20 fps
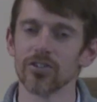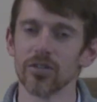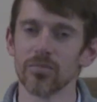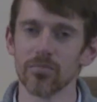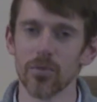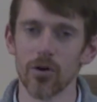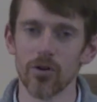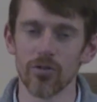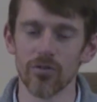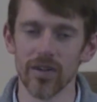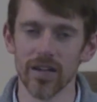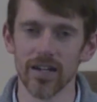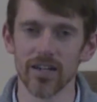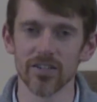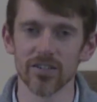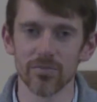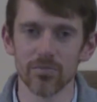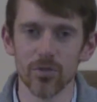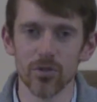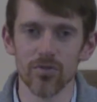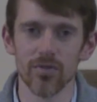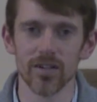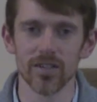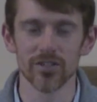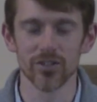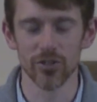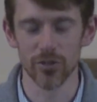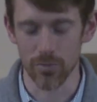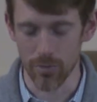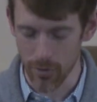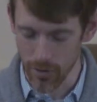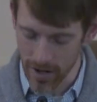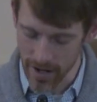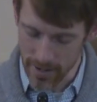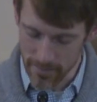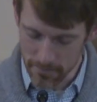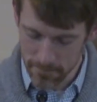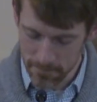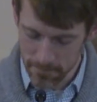and motivate us, move us to pray.